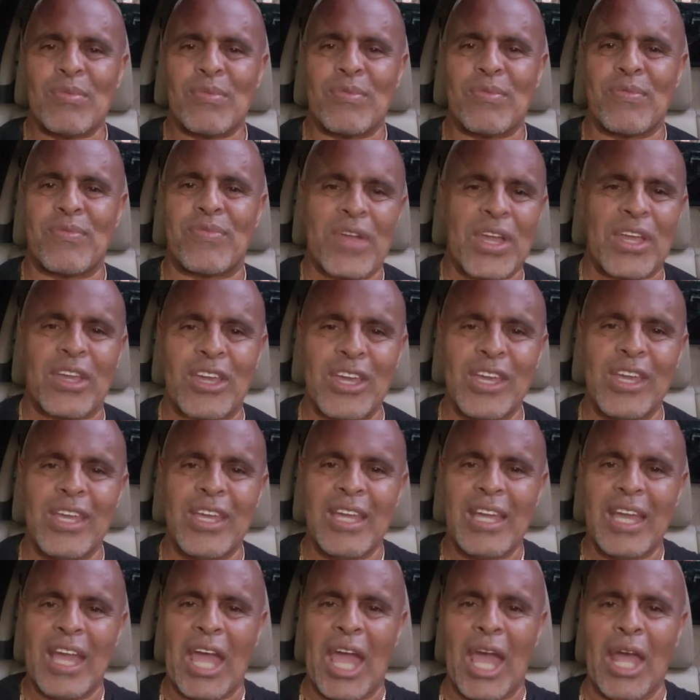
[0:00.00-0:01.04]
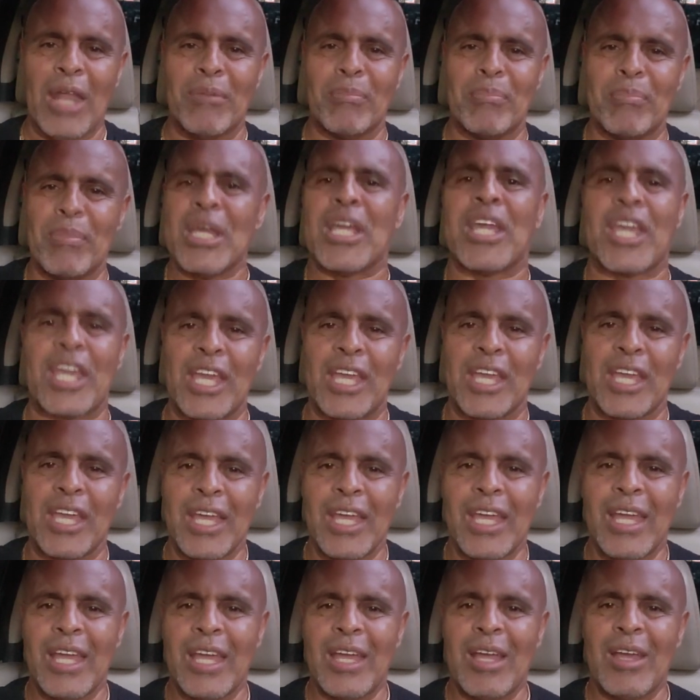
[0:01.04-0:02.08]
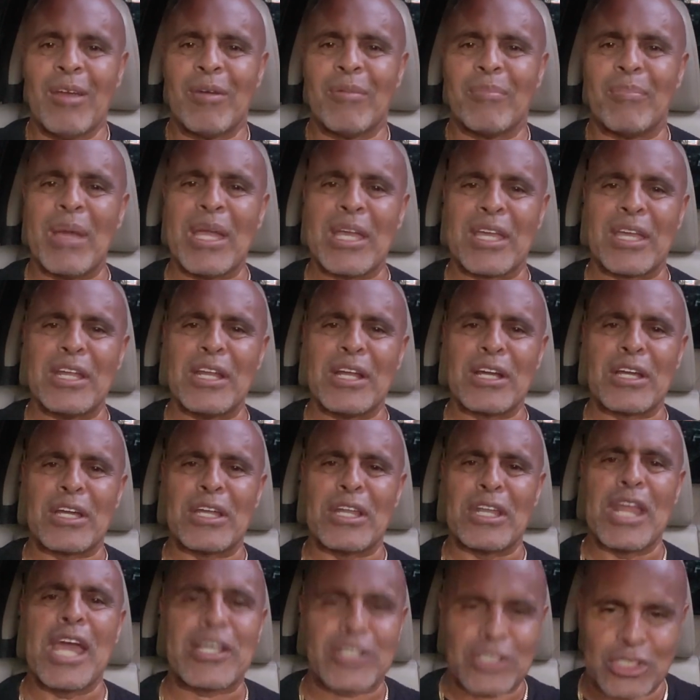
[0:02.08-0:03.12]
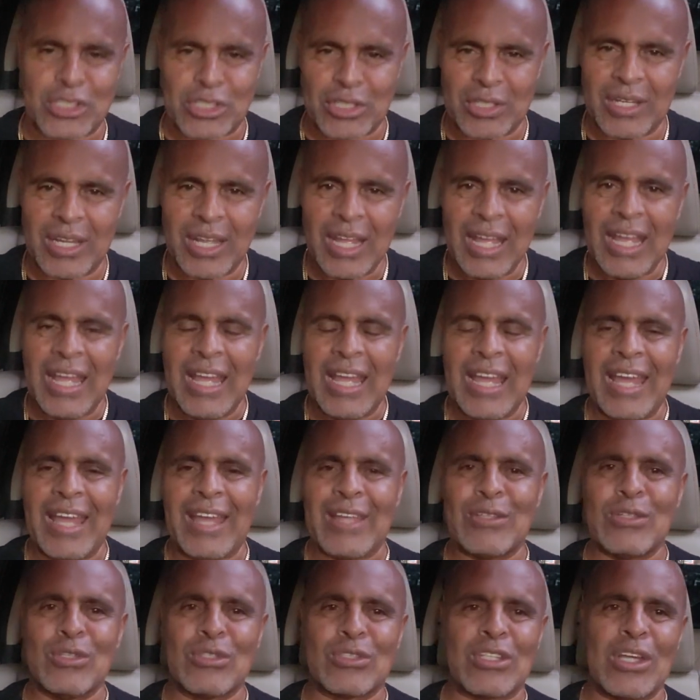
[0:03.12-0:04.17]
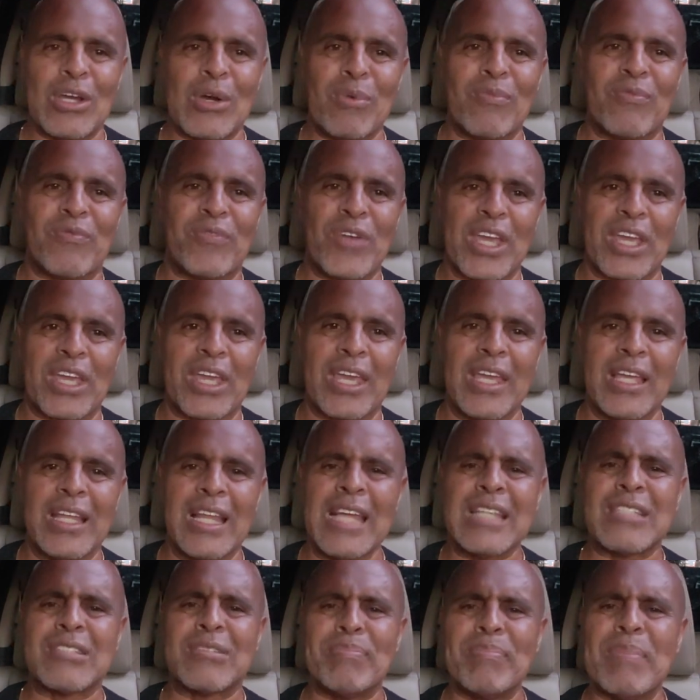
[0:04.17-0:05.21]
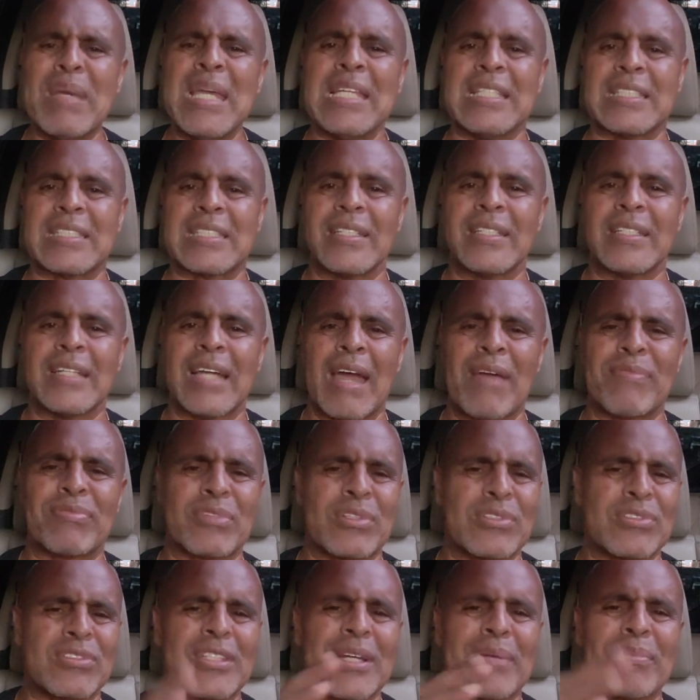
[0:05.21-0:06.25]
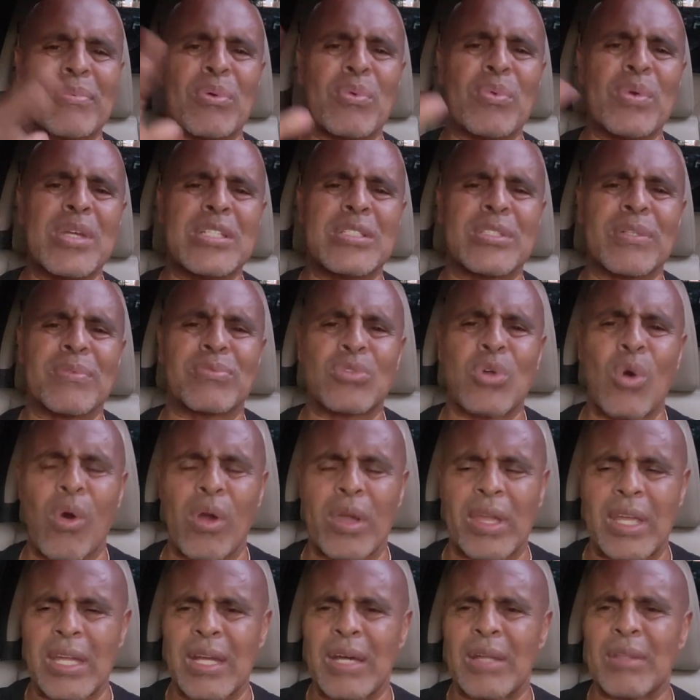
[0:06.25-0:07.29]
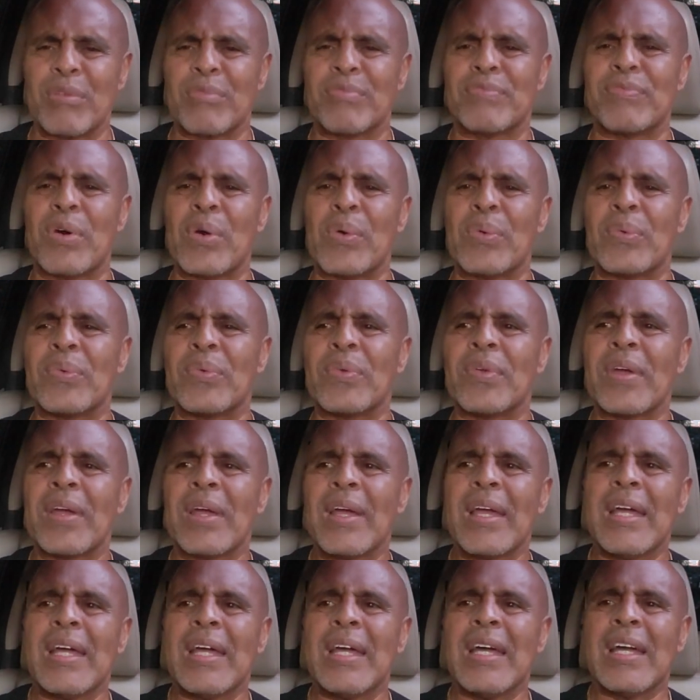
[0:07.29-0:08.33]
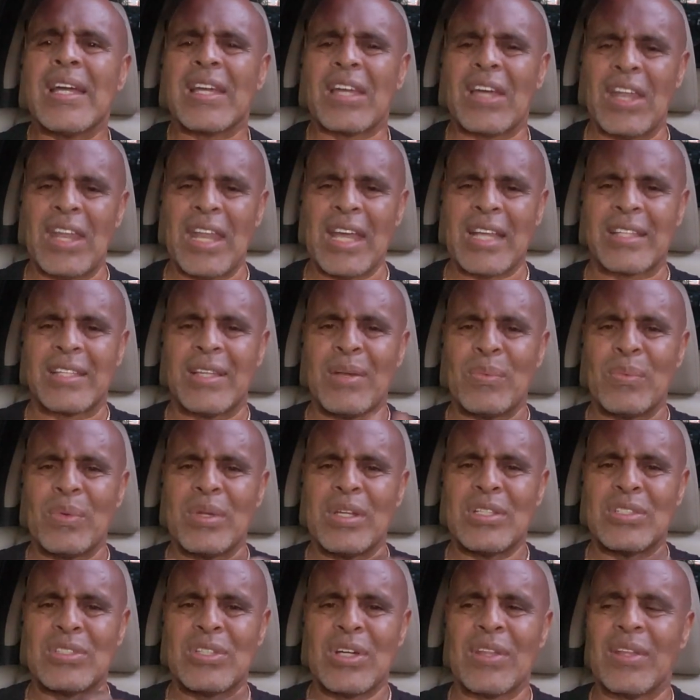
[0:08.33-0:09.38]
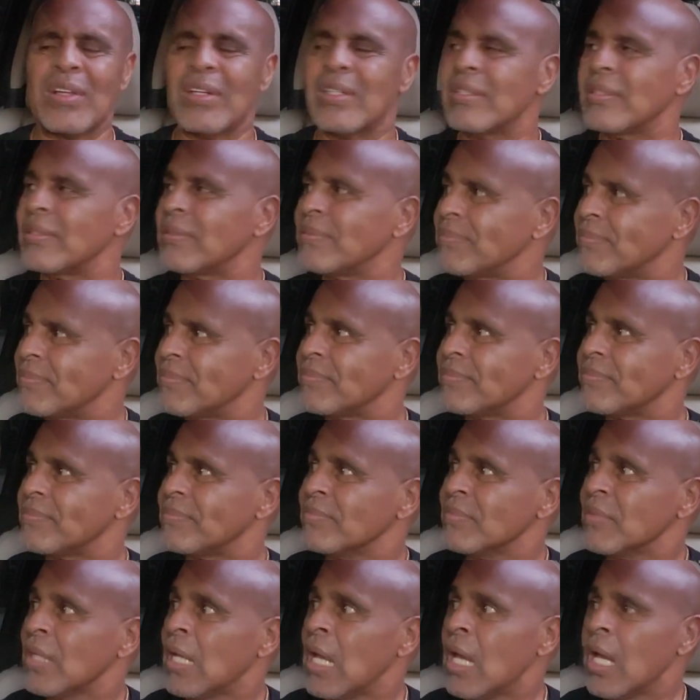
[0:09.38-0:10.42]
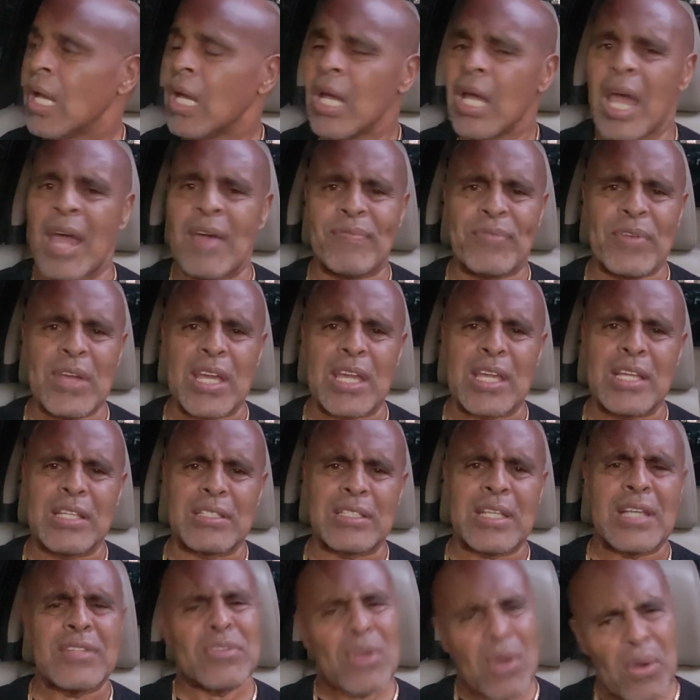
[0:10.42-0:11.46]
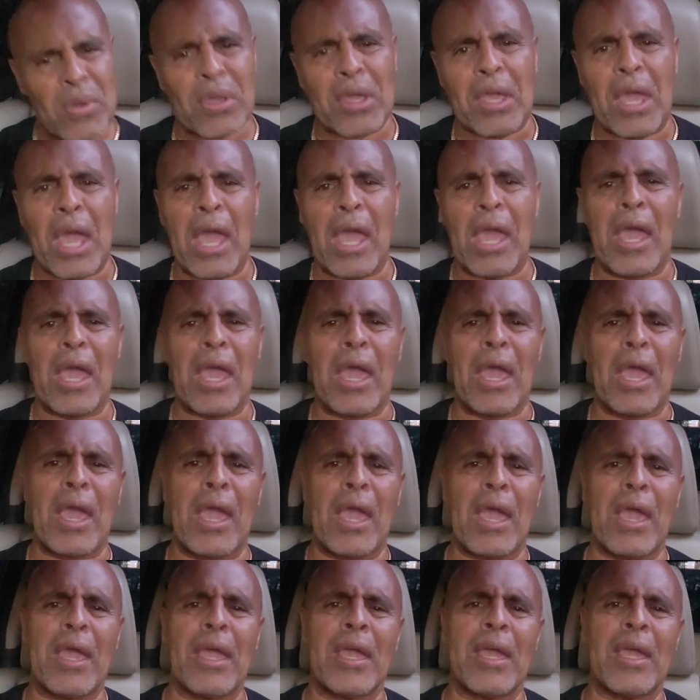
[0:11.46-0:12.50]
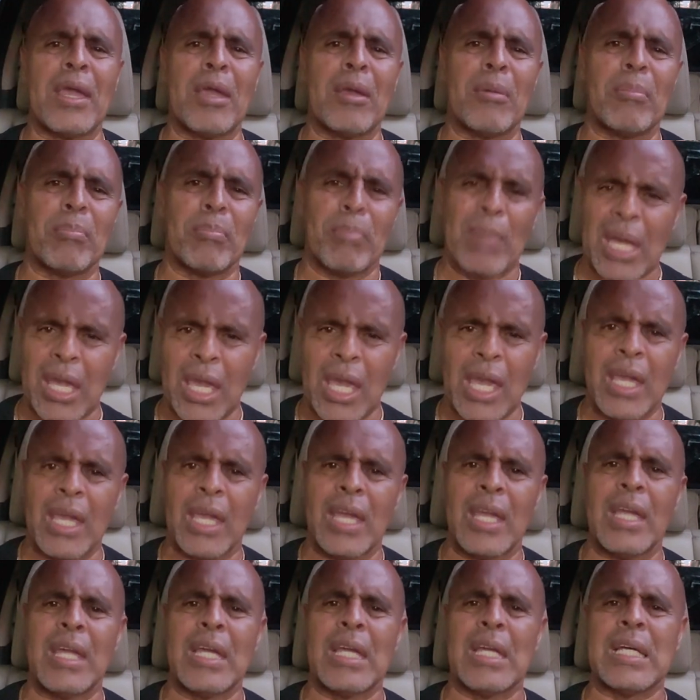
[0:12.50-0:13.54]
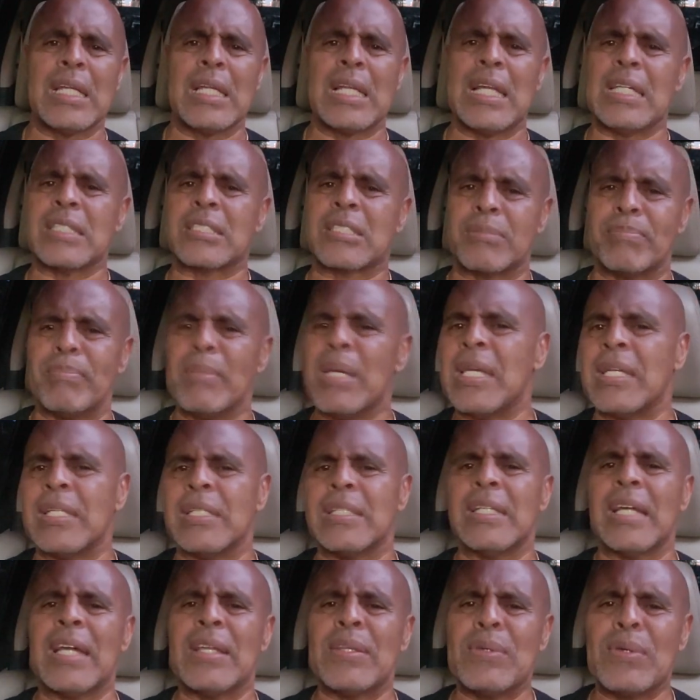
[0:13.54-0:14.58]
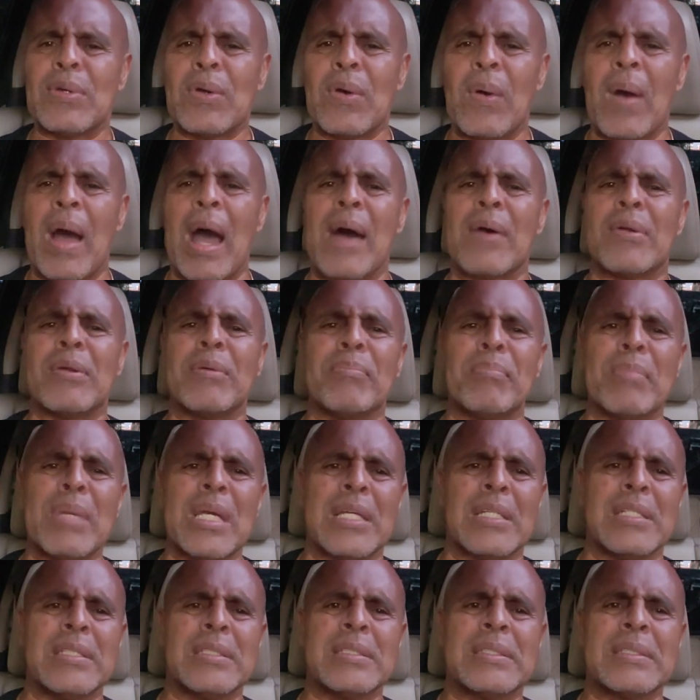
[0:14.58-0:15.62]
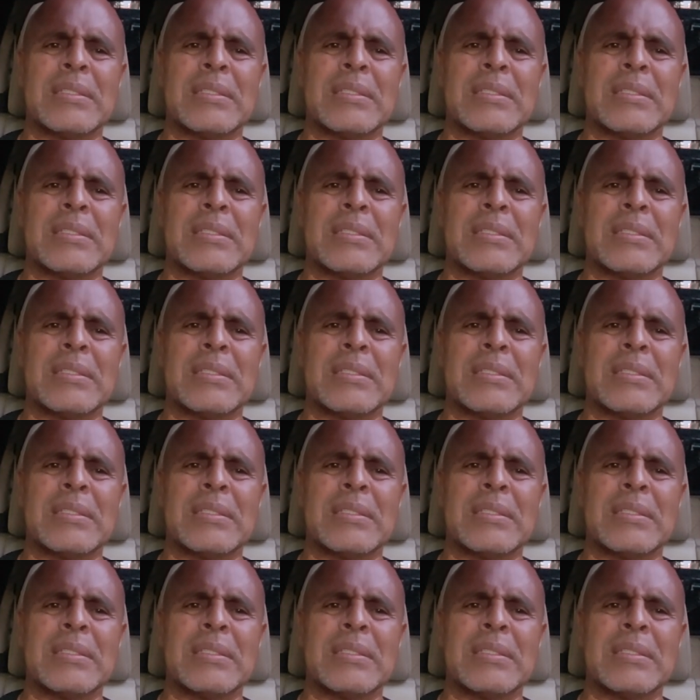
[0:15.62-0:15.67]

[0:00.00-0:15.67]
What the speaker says: Vicky and Mickey making a connection. And you tell Vicky, let's meet. After several weeks of talking on the phone, connecting with each other. And Vicky says, okay, Mickey, let's meet. And you go out and meet.